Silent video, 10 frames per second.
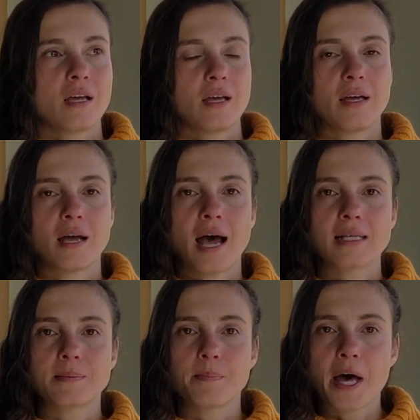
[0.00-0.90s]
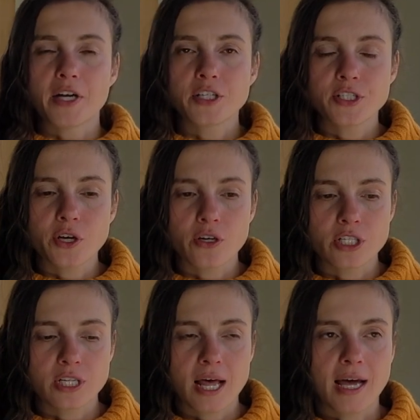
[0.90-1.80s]
It has better
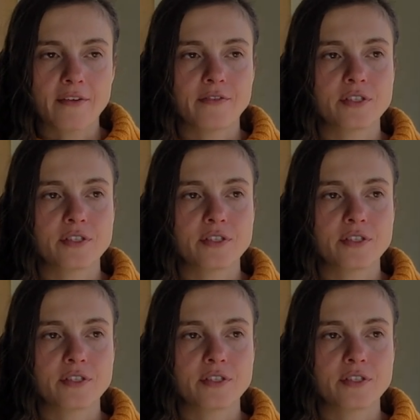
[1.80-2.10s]
storage life,